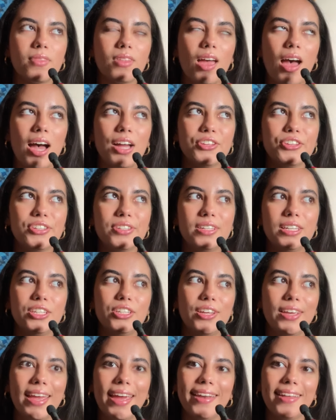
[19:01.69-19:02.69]
I just need to
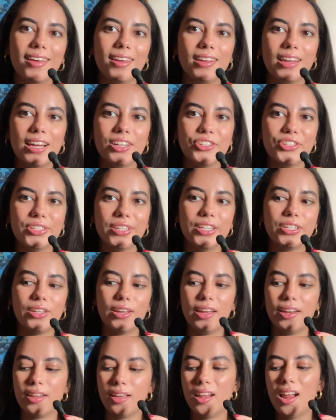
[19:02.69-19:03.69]
get it. I just need to
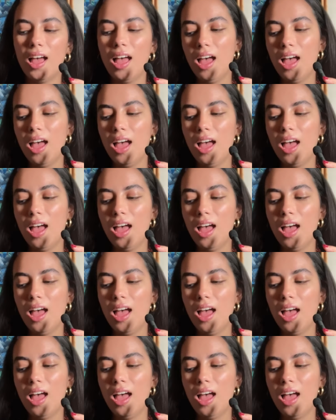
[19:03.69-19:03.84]
get it.